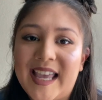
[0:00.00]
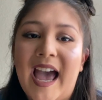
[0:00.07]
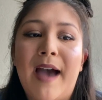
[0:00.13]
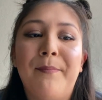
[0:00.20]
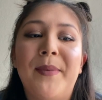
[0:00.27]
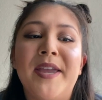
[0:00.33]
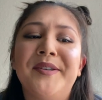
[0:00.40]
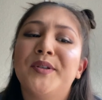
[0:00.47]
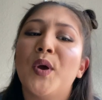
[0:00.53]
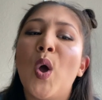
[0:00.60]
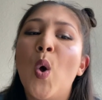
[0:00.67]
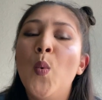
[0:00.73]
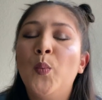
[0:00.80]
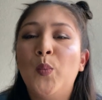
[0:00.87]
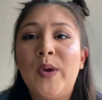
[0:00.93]
happened
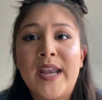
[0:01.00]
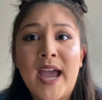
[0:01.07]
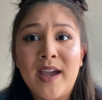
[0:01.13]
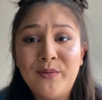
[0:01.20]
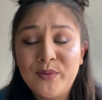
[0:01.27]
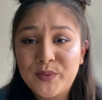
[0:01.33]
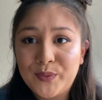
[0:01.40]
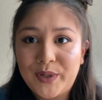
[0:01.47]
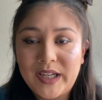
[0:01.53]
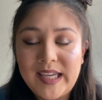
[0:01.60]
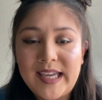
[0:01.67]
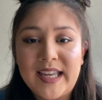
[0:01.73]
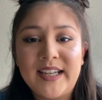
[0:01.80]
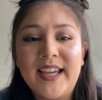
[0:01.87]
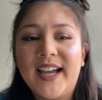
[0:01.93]
when I was
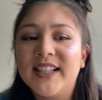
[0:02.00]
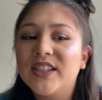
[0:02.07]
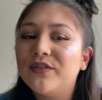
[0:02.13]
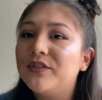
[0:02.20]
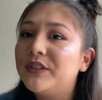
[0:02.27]
working in Guest